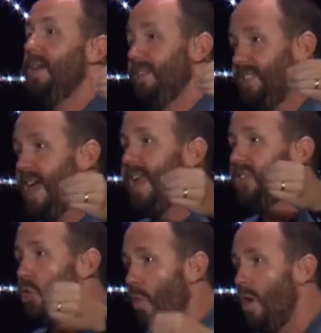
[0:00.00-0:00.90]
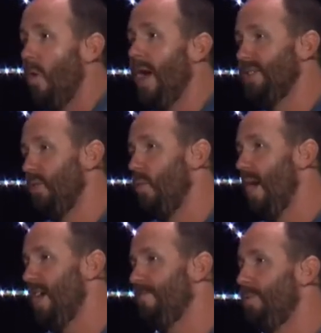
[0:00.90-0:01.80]
the status quo has a
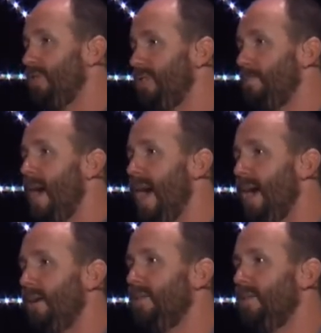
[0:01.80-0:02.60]
way of pushing back.